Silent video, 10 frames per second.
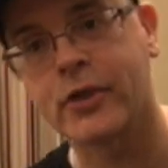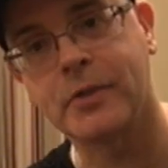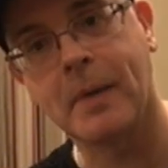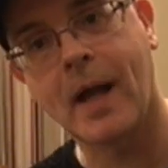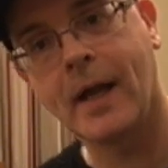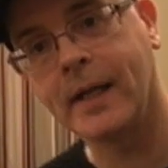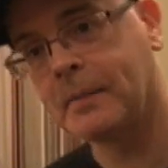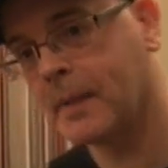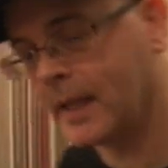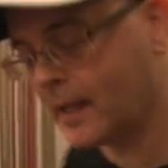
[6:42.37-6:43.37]
just
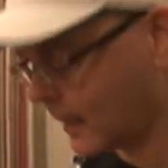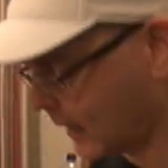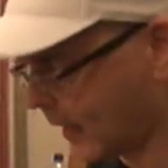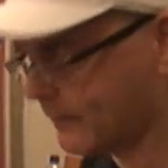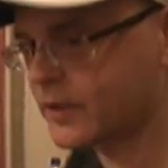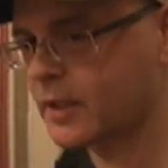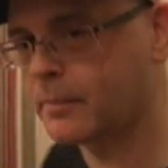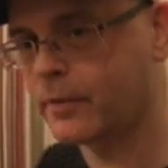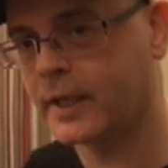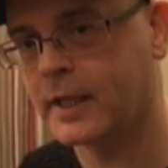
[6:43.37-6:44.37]
behind me, I have
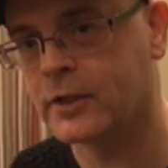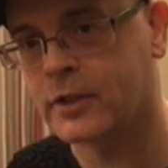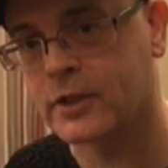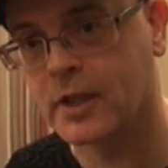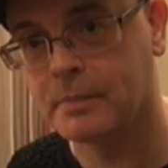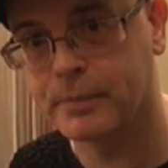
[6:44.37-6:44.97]
some things